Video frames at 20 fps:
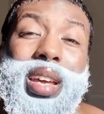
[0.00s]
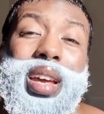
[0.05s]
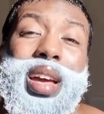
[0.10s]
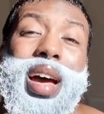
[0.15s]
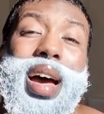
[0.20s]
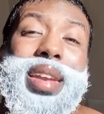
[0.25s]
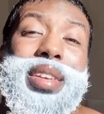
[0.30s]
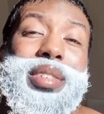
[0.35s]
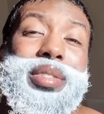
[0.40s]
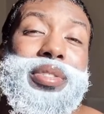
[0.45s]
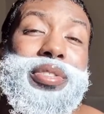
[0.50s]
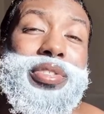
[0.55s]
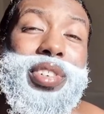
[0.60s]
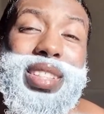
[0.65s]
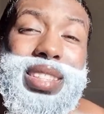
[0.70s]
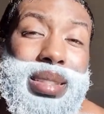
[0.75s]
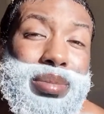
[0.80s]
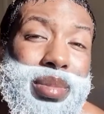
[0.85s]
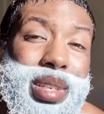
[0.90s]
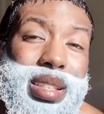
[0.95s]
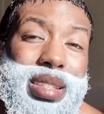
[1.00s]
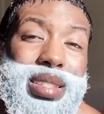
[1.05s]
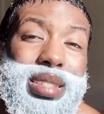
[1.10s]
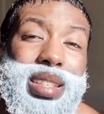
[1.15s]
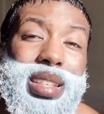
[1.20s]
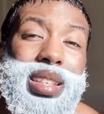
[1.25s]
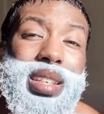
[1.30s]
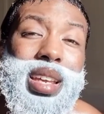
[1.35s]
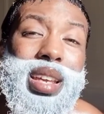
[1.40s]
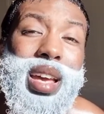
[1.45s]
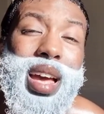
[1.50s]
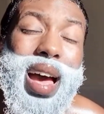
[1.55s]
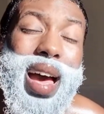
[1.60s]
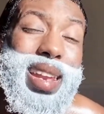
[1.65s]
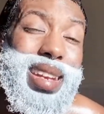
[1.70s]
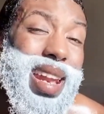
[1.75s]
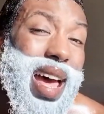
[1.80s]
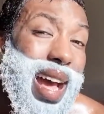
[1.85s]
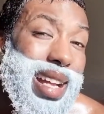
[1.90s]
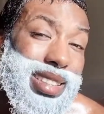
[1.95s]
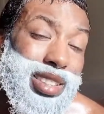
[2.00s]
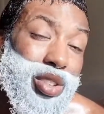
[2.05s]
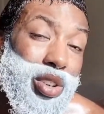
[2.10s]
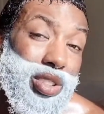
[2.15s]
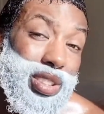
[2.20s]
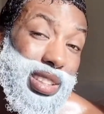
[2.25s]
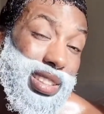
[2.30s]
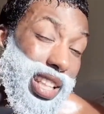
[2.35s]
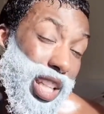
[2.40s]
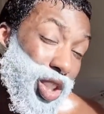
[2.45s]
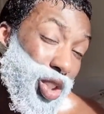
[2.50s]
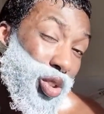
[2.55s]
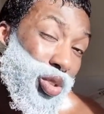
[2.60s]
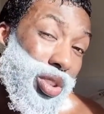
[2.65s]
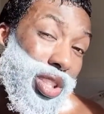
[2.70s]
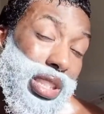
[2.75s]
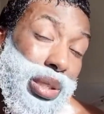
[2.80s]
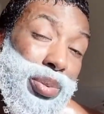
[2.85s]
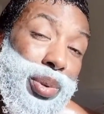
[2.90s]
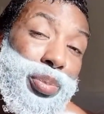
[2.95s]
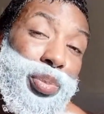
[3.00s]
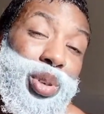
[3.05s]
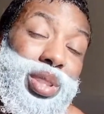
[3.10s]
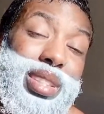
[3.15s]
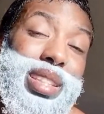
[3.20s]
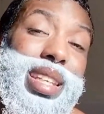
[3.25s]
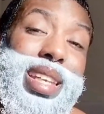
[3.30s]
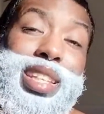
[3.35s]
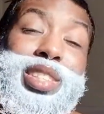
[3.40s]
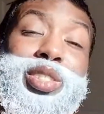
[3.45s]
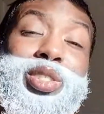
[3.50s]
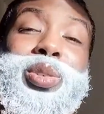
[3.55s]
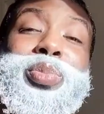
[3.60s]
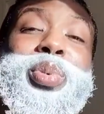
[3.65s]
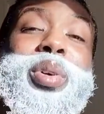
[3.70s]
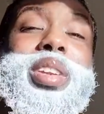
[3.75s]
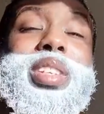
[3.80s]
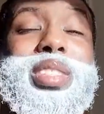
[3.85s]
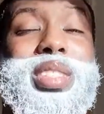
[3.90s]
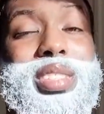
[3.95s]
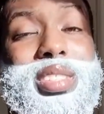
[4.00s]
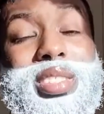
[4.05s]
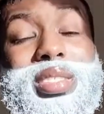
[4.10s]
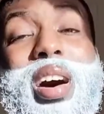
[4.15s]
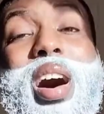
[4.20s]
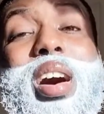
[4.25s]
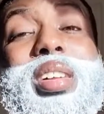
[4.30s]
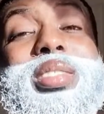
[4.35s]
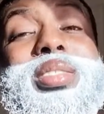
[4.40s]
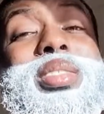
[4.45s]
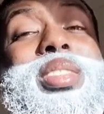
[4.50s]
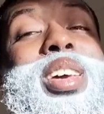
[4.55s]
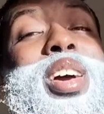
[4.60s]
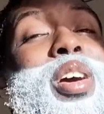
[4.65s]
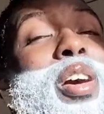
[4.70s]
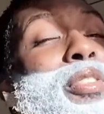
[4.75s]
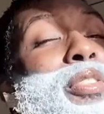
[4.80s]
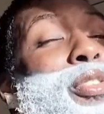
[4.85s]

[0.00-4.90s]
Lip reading: vitamins and antioxidants that you need to be putting into your body. So start, of